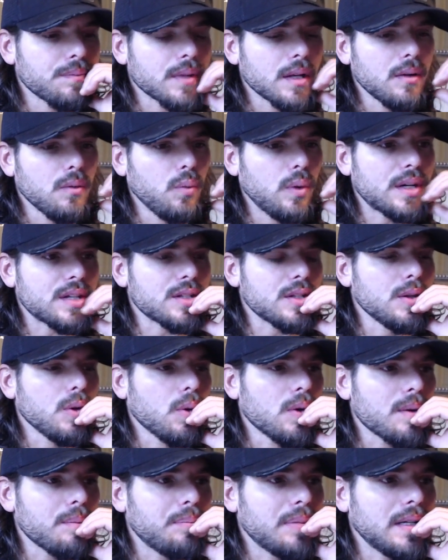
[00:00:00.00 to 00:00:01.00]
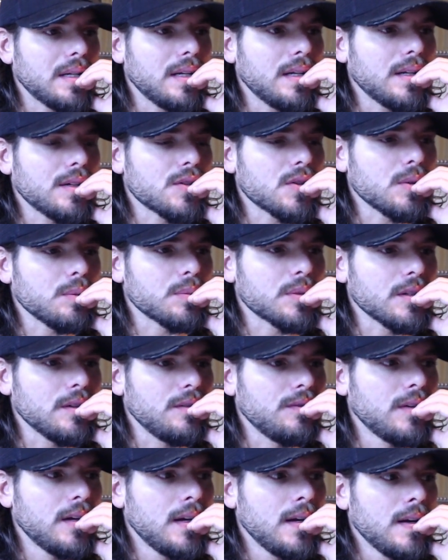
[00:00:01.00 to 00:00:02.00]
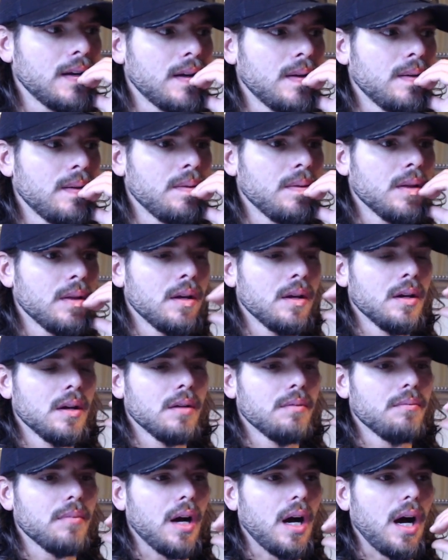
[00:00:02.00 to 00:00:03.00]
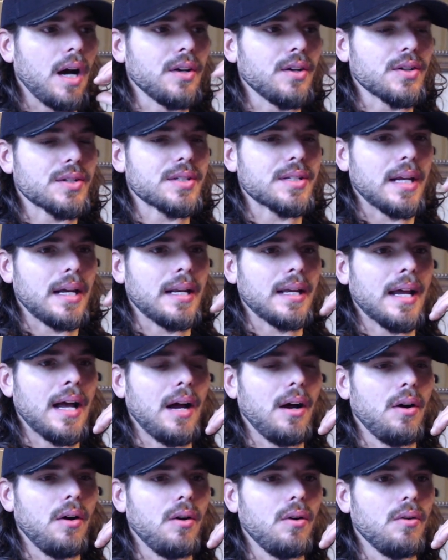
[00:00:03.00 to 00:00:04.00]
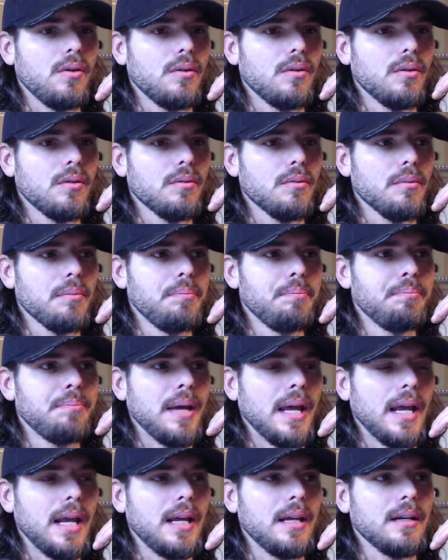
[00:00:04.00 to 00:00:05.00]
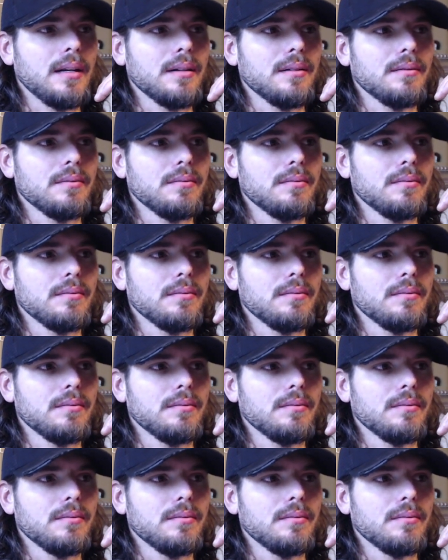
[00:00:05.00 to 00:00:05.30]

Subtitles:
your opinion in terms of understanding how pain